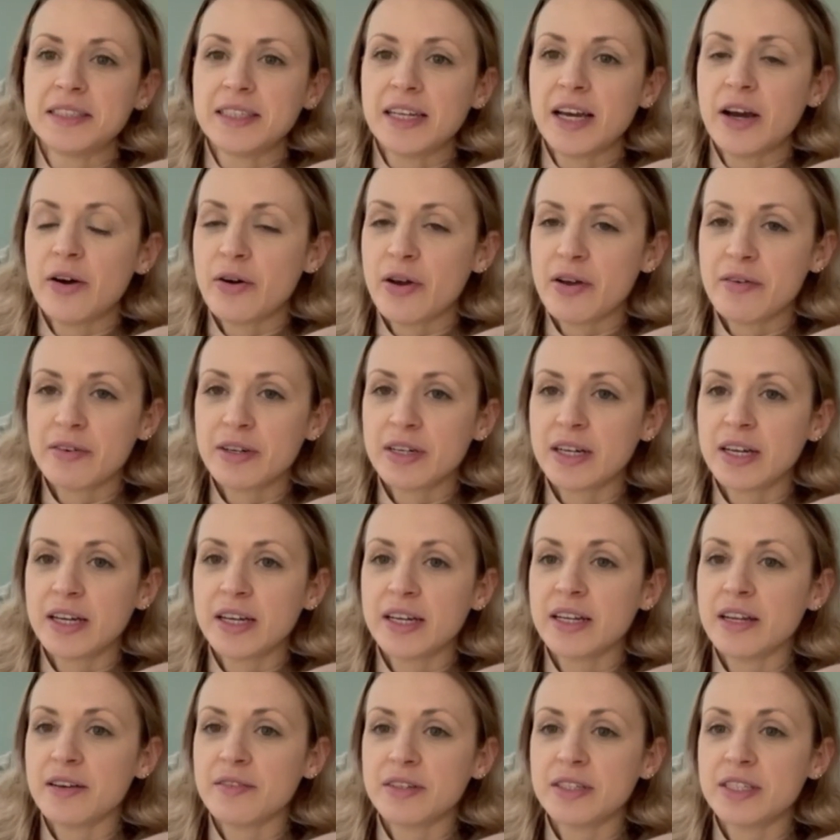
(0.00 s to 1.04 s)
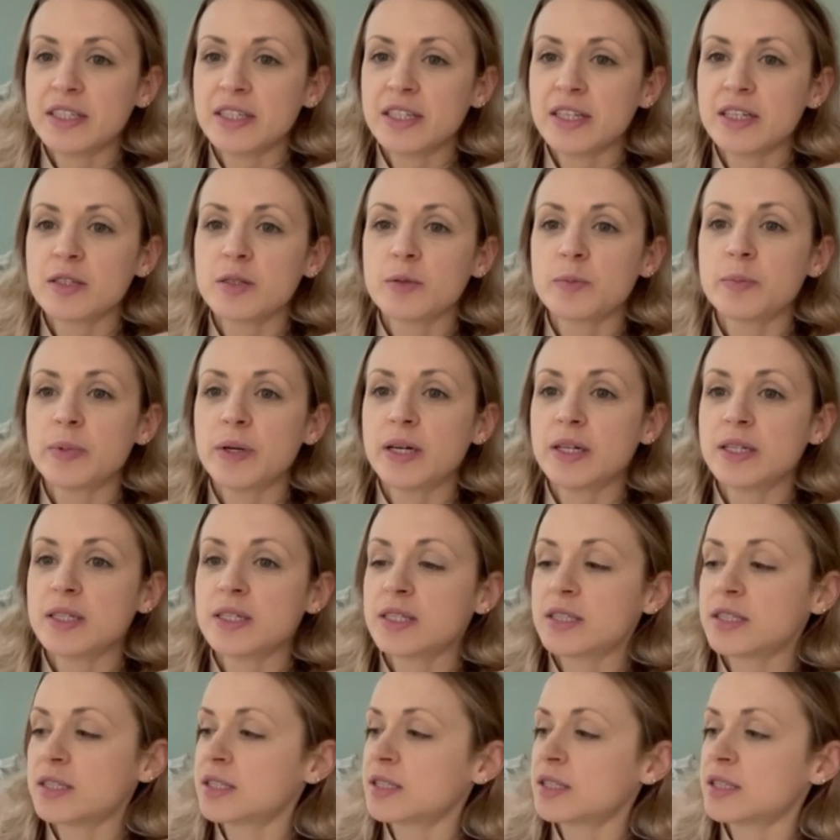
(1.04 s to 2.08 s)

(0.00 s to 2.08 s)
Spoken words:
however I never did it. But